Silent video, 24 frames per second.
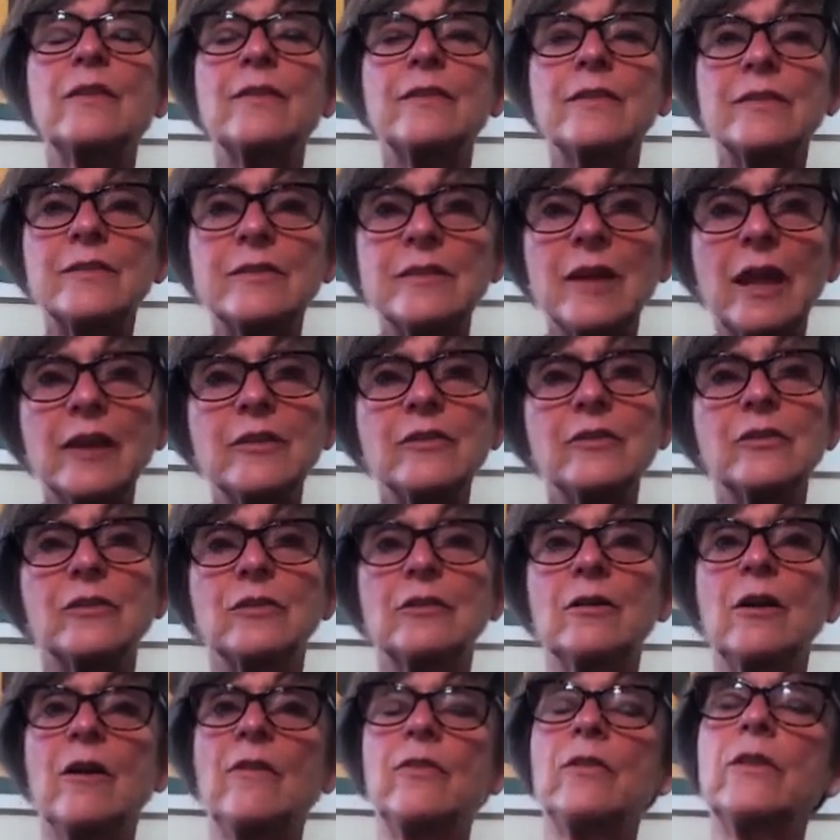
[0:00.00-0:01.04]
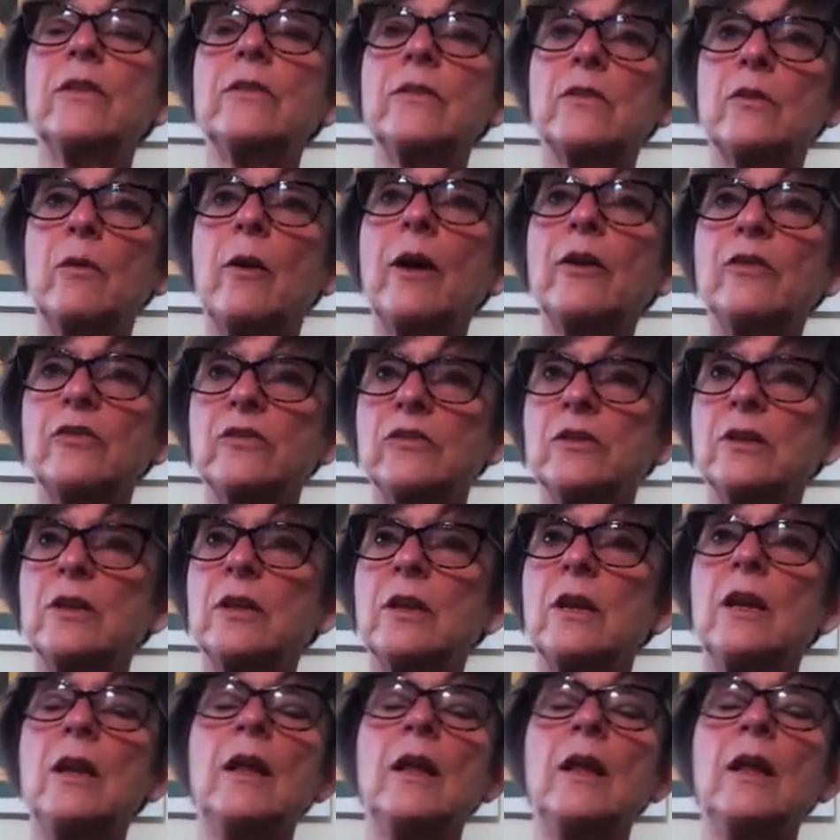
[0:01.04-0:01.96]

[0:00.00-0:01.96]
center of this question.